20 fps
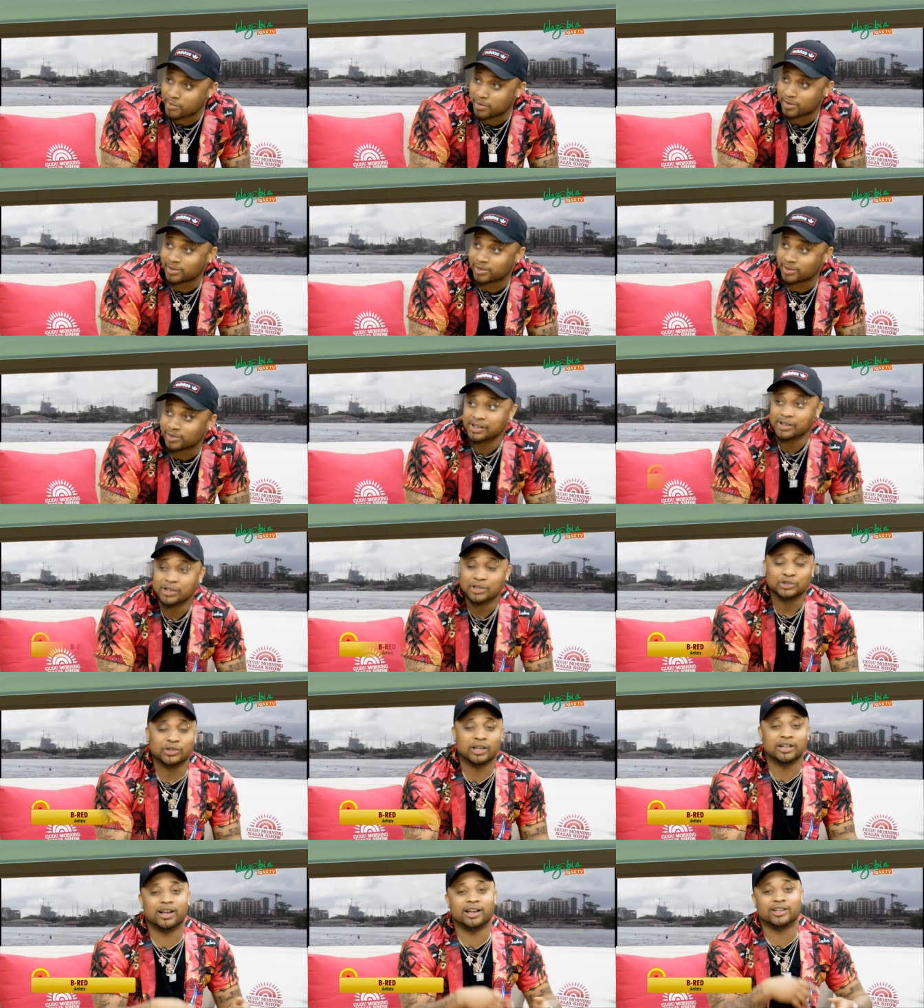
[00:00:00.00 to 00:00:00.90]
All the
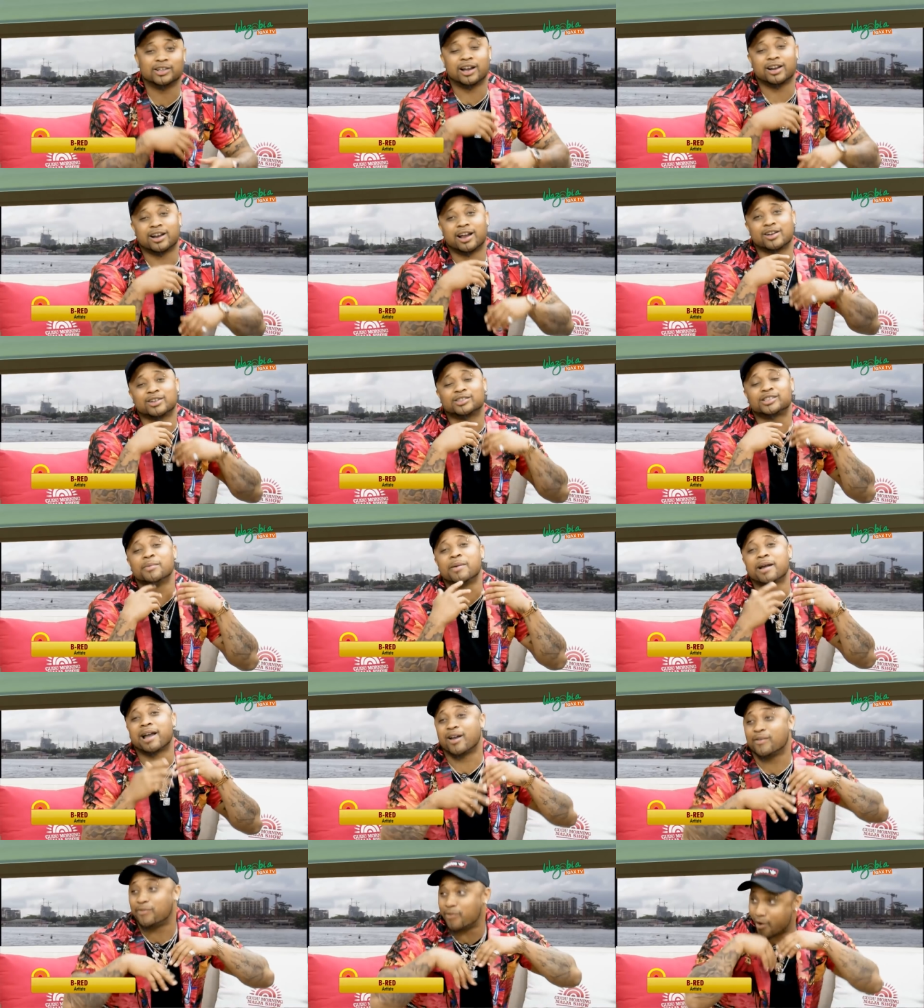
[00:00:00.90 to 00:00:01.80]
girls. I, I, I just make
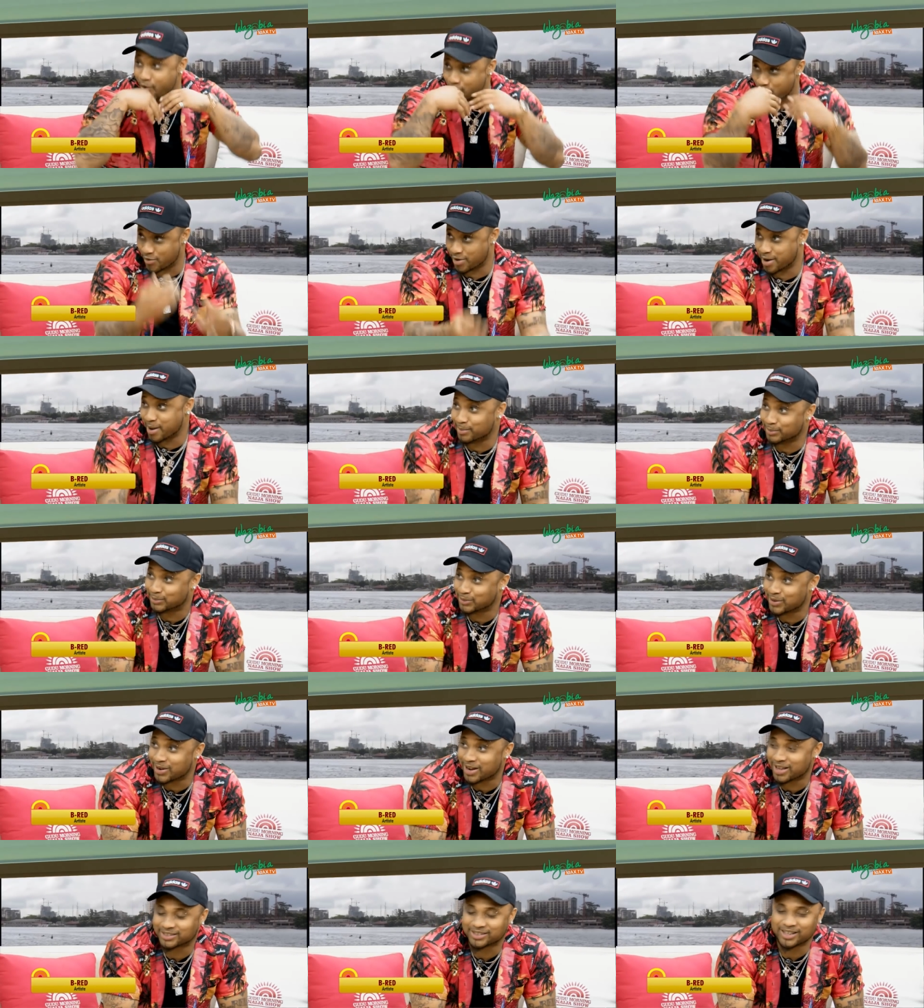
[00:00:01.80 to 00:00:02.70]
I fall for them, do you
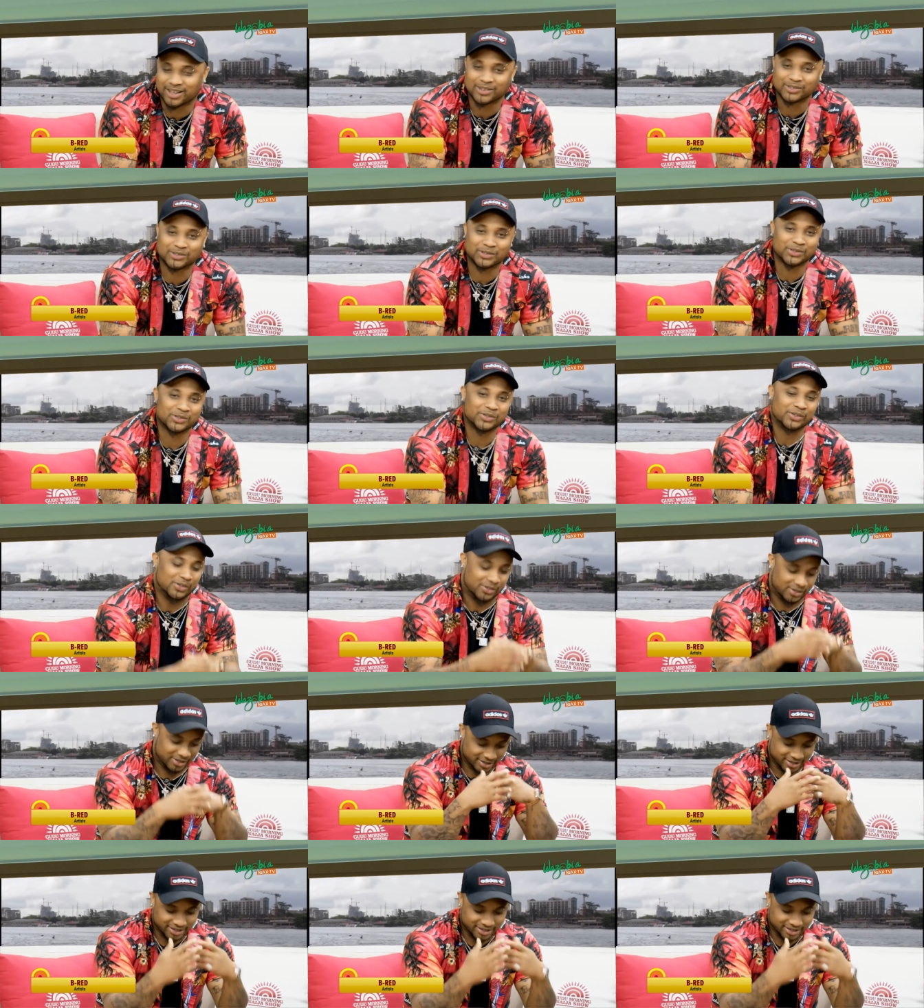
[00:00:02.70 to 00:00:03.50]
understand? So.